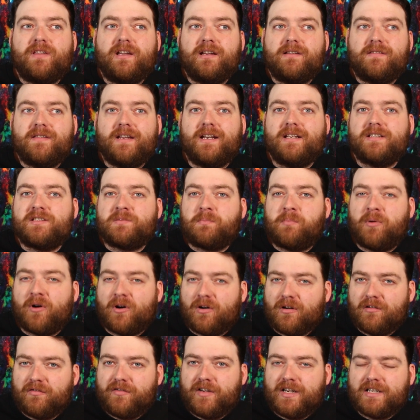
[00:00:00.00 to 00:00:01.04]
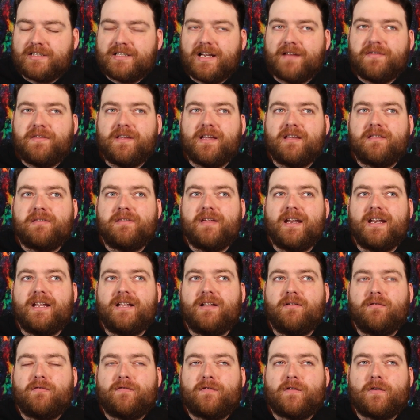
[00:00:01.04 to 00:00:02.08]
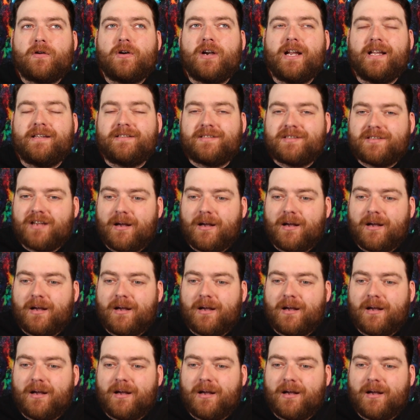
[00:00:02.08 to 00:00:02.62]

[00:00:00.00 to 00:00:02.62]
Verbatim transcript: think that it's perfect. I think that for its